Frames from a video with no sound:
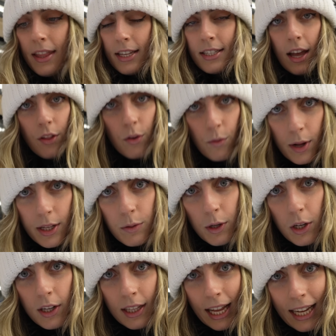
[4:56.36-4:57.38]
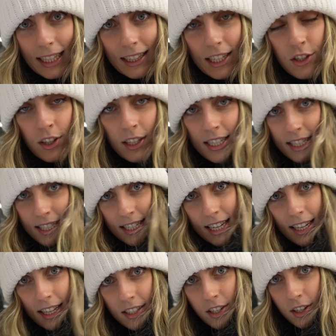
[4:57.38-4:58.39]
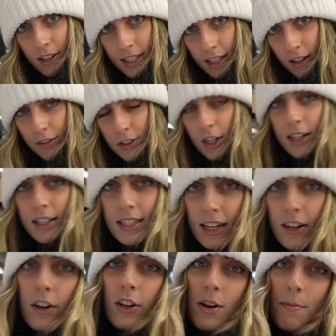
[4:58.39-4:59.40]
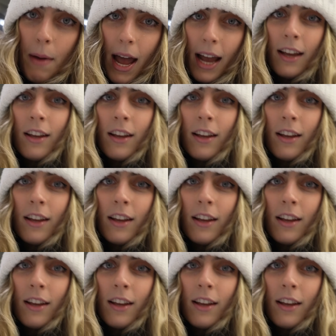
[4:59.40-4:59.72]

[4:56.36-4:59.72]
there's other ones where you can like literally stick it to yourself, so you can stick it on your back.